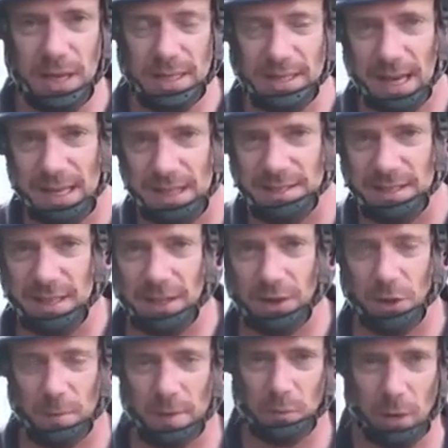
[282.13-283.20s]
and Kenya's
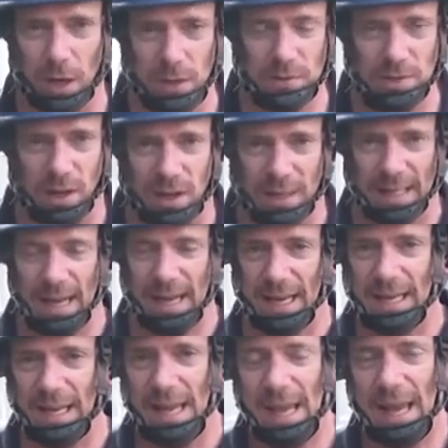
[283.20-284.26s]
economic woes aren't
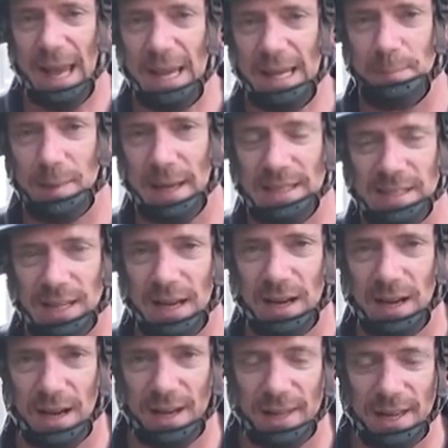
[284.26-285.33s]
getting any better either.